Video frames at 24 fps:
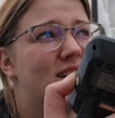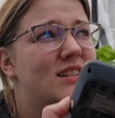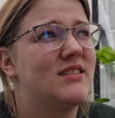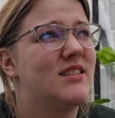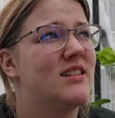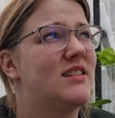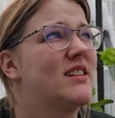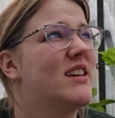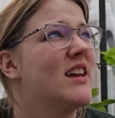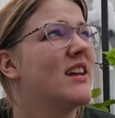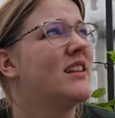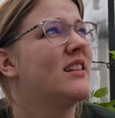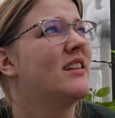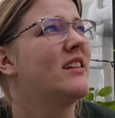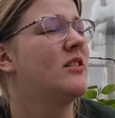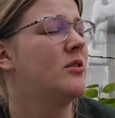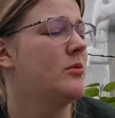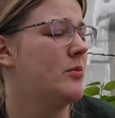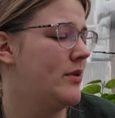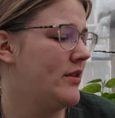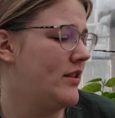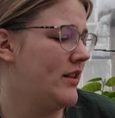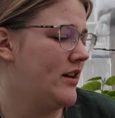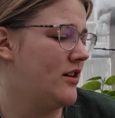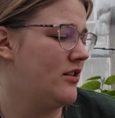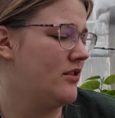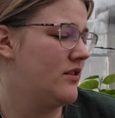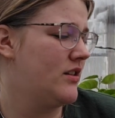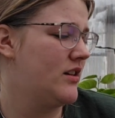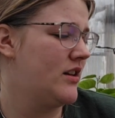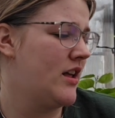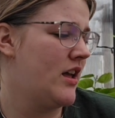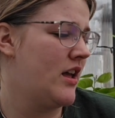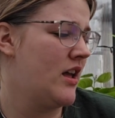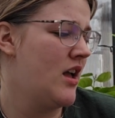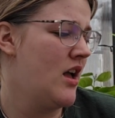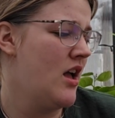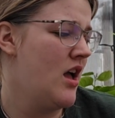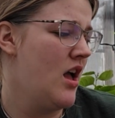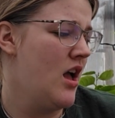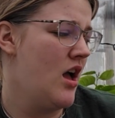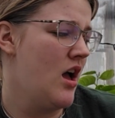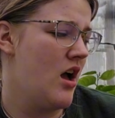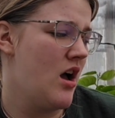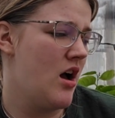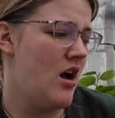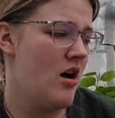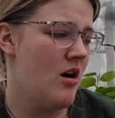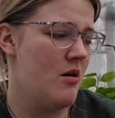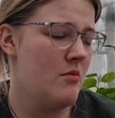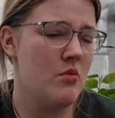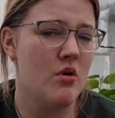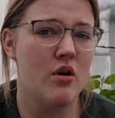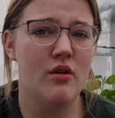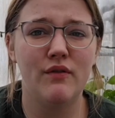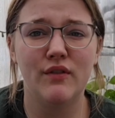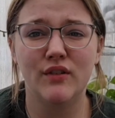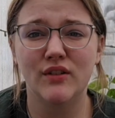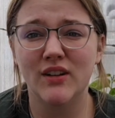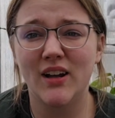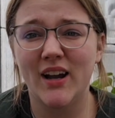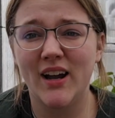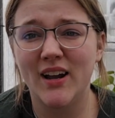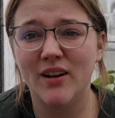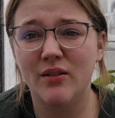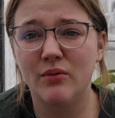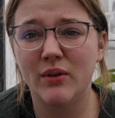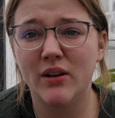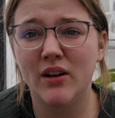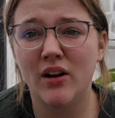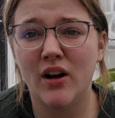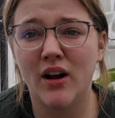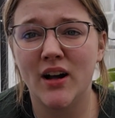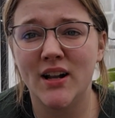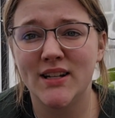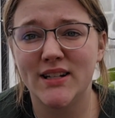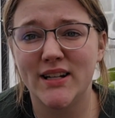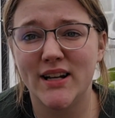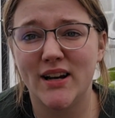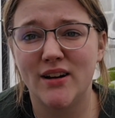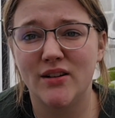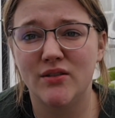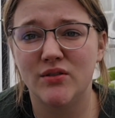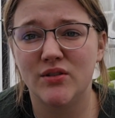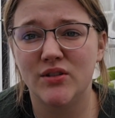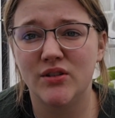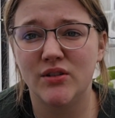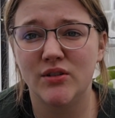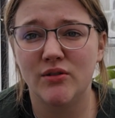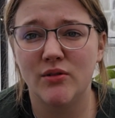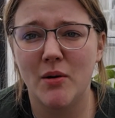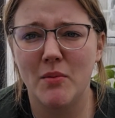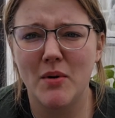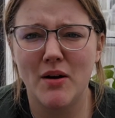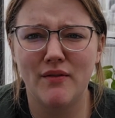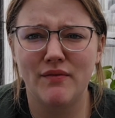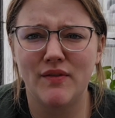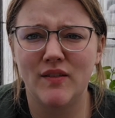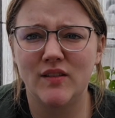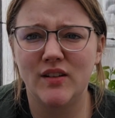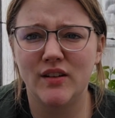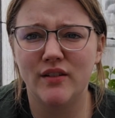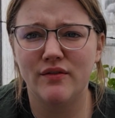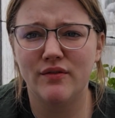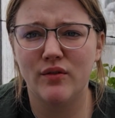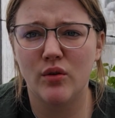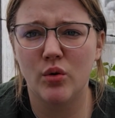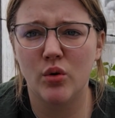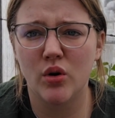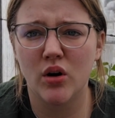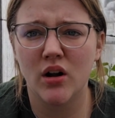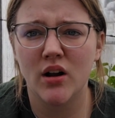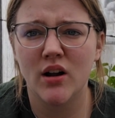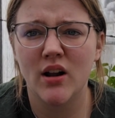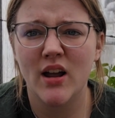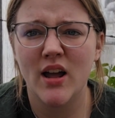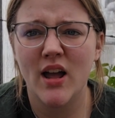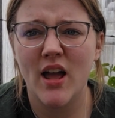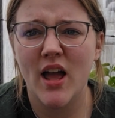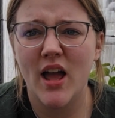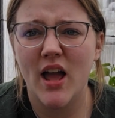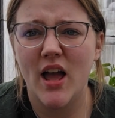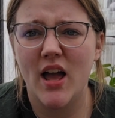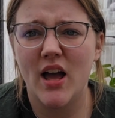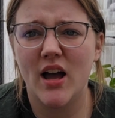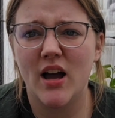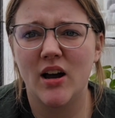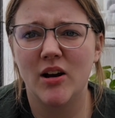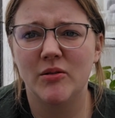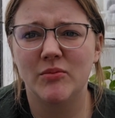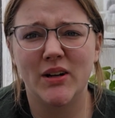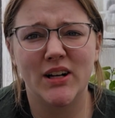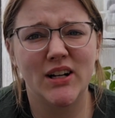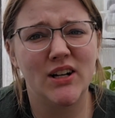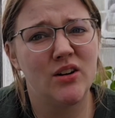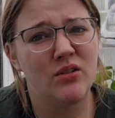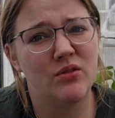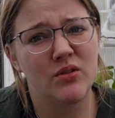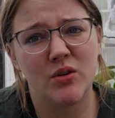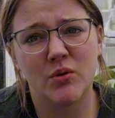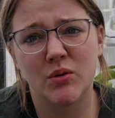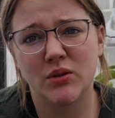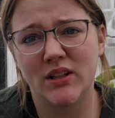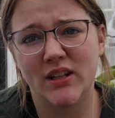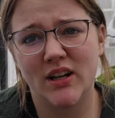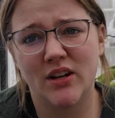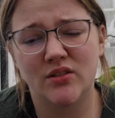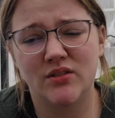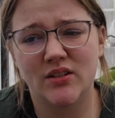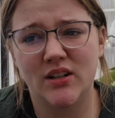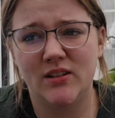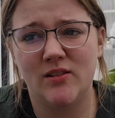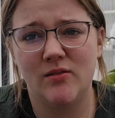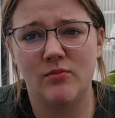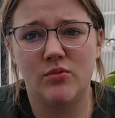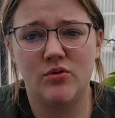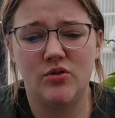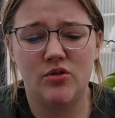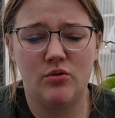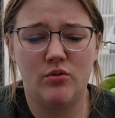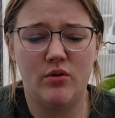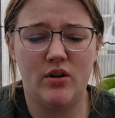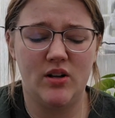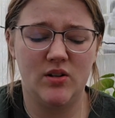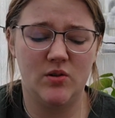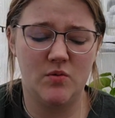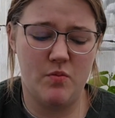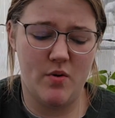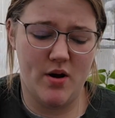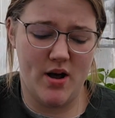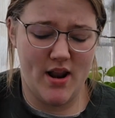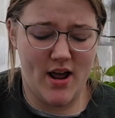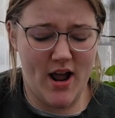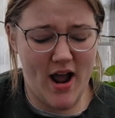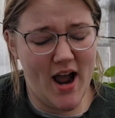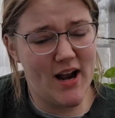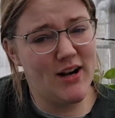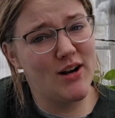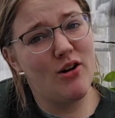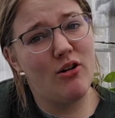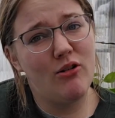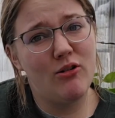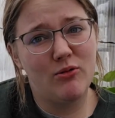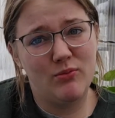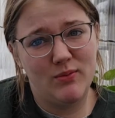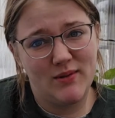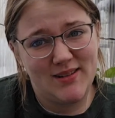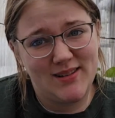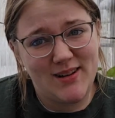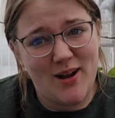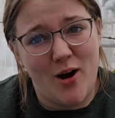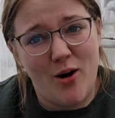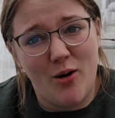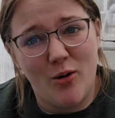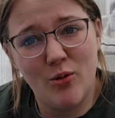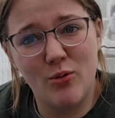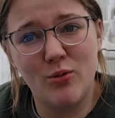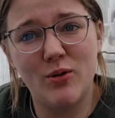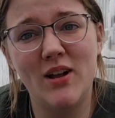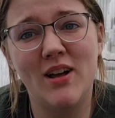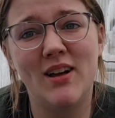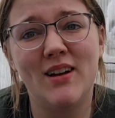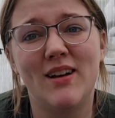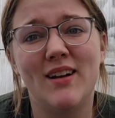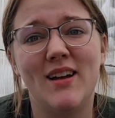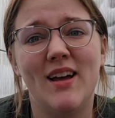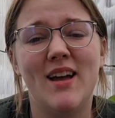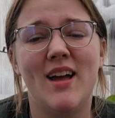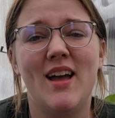because it's getting a little bit later in the day. Overnight we got down to about 54. I don't know what the outside temperature was, but I know it was cold.